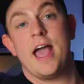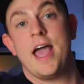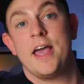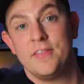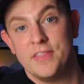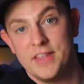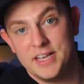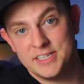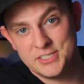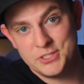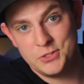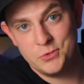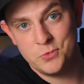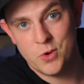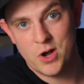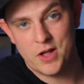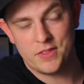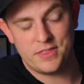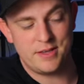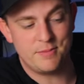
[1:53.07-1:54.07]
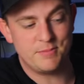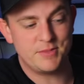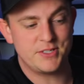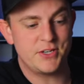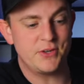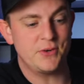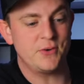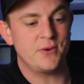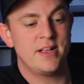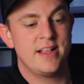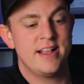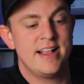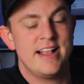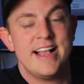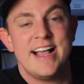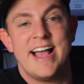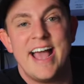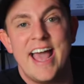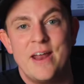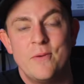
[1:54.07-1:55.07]
unless you want them to.
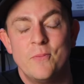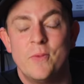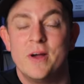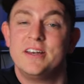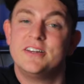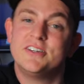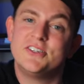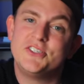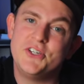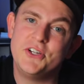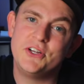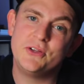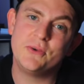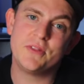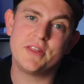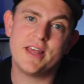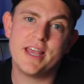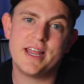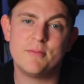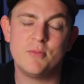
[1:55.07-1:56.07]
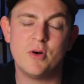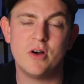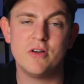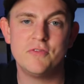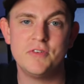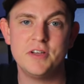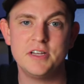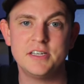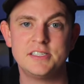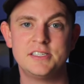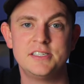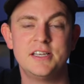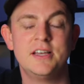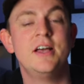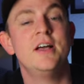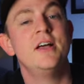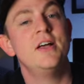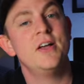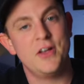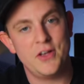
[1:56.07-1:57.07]
And when you're shooting with anamorphics,
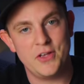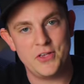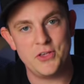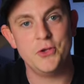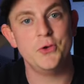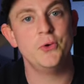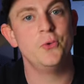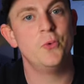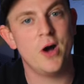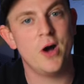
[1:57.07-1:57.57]
you